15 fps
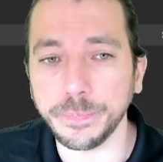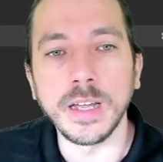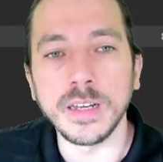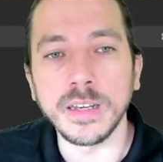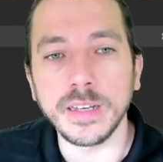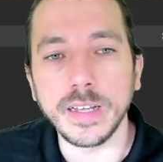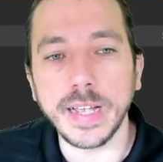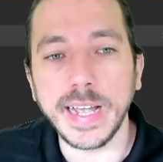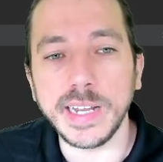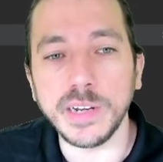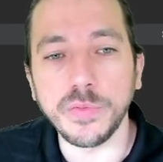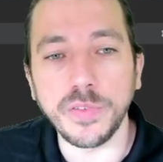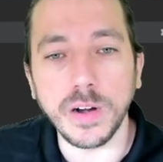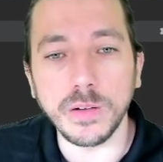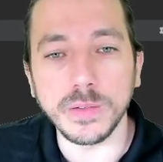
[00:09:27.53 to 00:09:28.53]
And
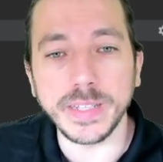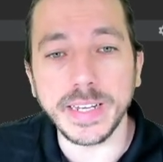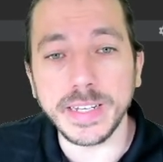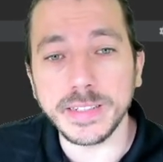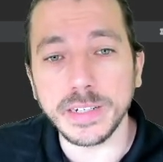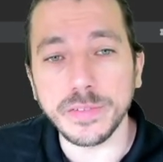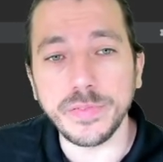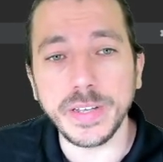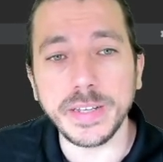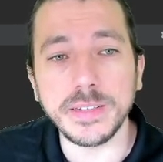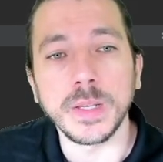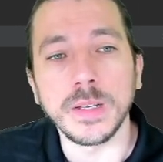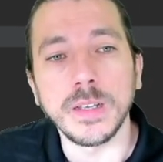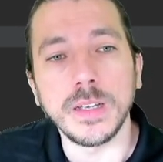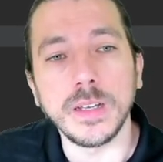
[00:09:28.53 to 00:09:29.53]
from the interface,
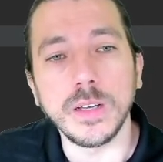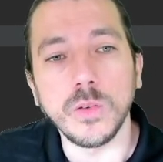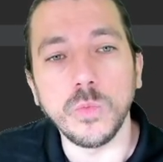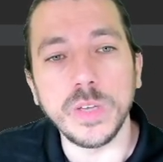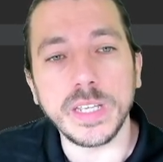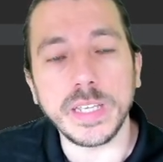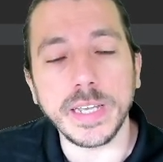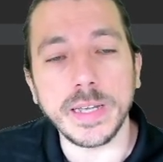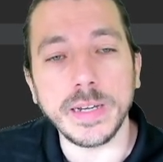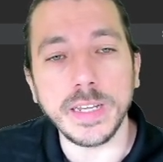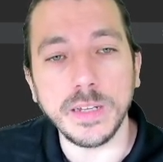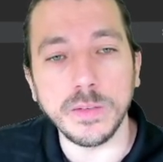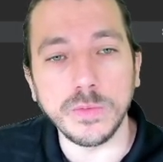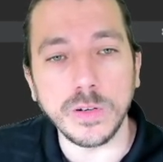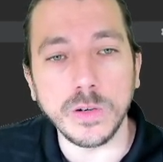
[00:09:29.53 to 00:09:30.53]
we can
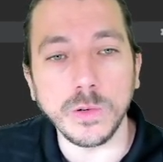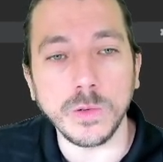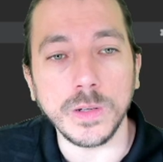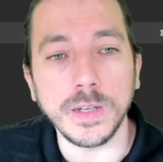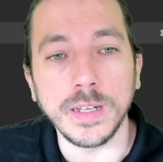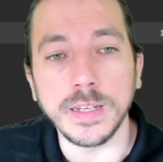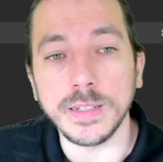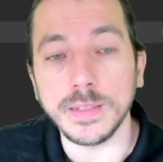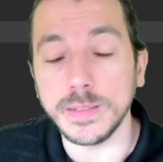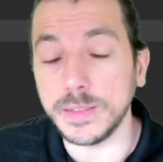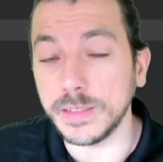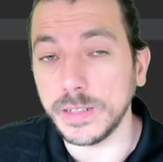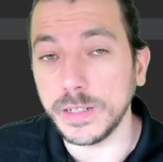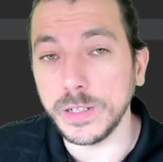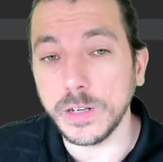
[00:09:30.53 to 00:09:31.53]
invoke the
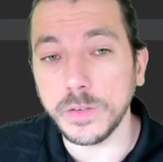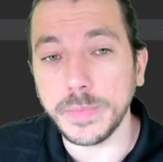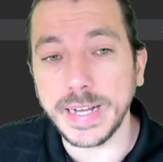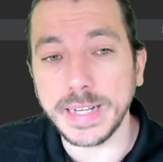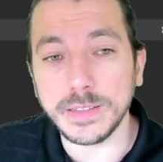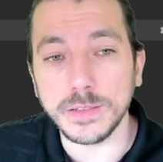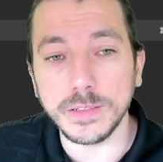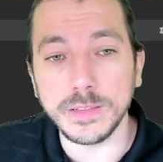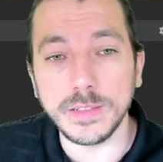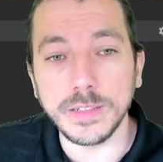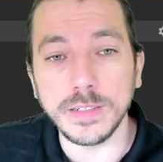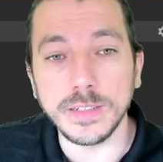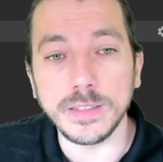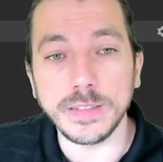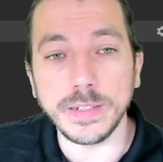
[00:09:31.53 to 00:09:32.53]
turn-on method,
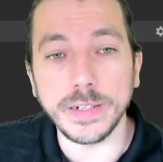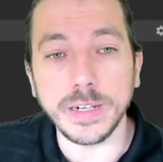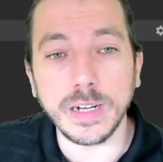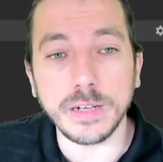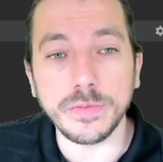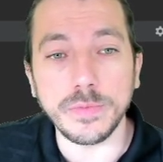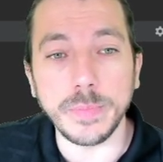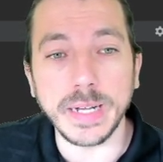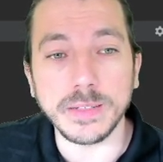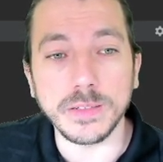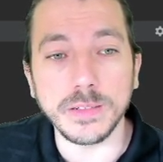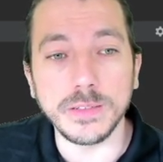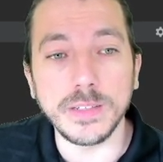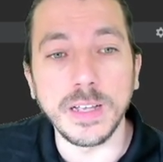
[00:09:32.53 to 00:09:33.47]
turn-off method,